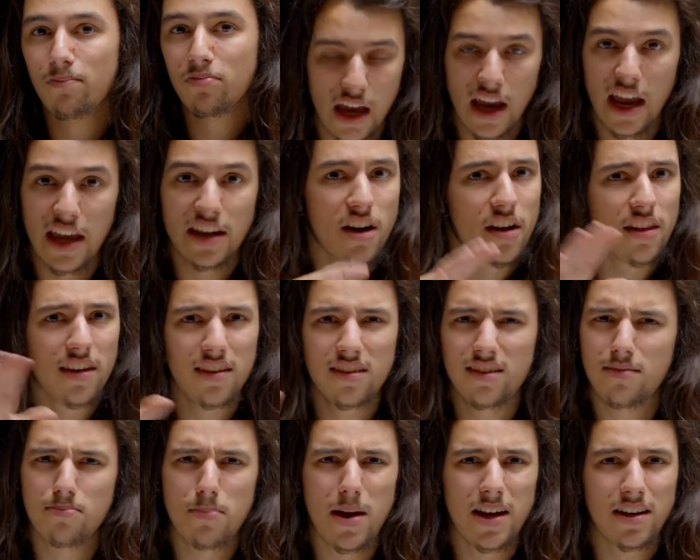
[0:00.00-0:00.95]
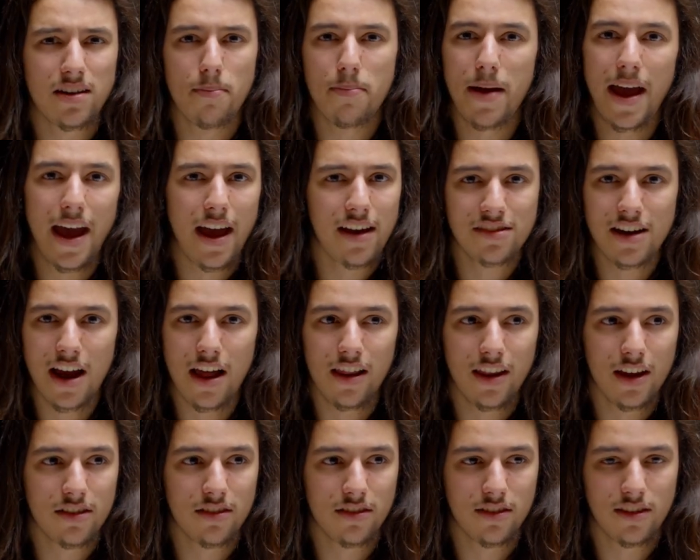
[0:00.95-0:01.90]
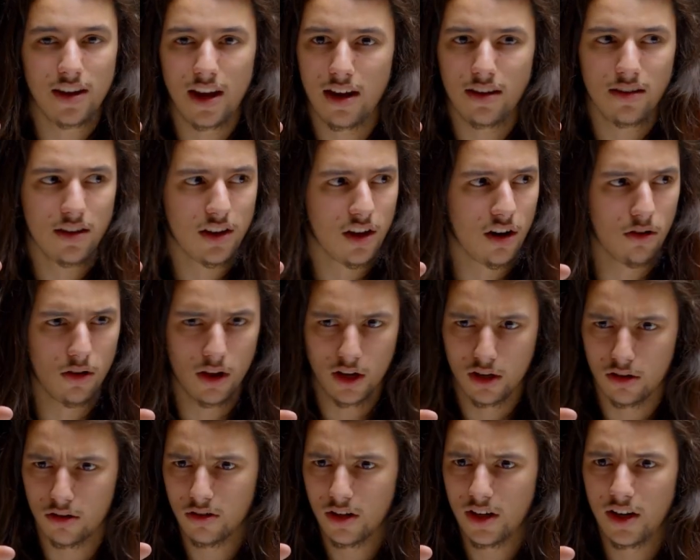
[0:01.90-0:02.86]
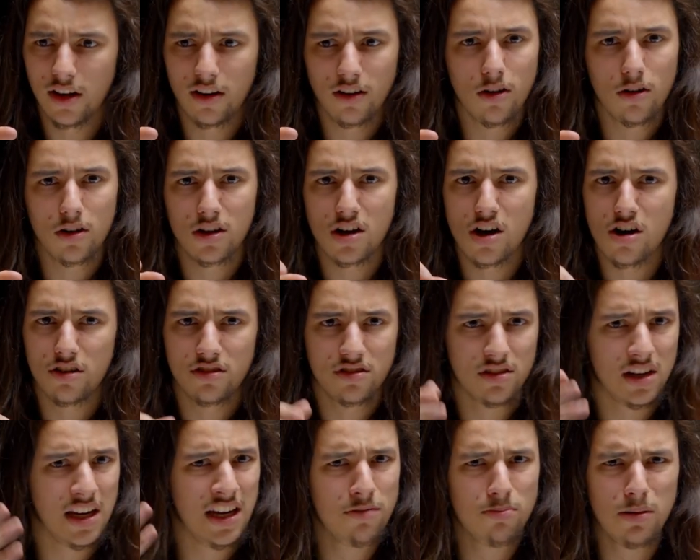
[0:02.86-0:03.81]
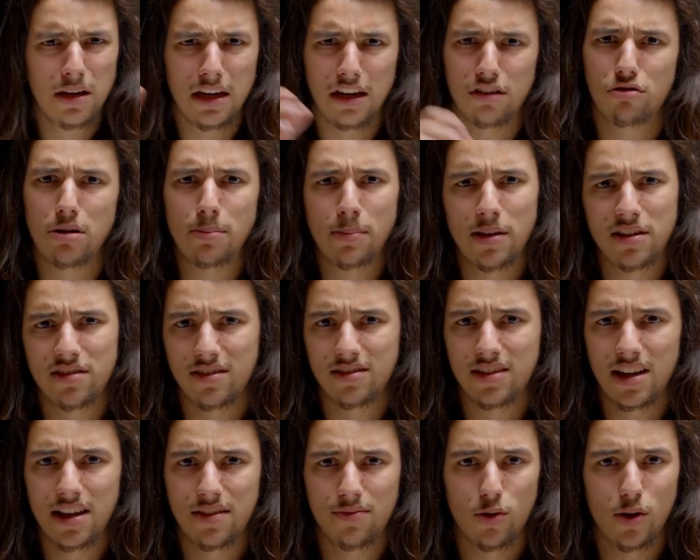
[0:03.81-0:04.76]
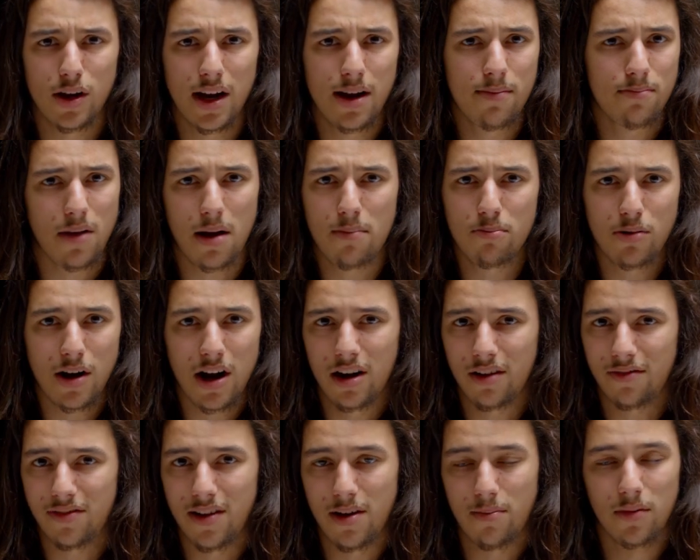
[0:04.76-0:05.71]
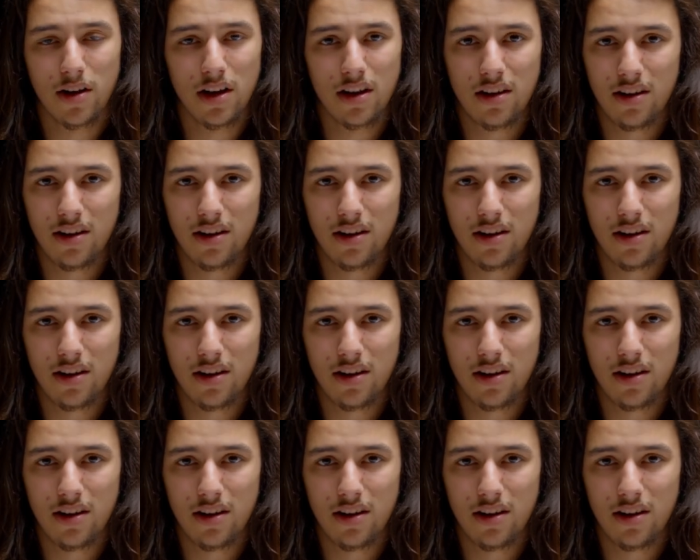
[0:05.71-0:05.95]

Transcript: And none of this is meant to bash Alex and say, oh, he didn't go to college. He's been extremely successful, and I'm proud of him.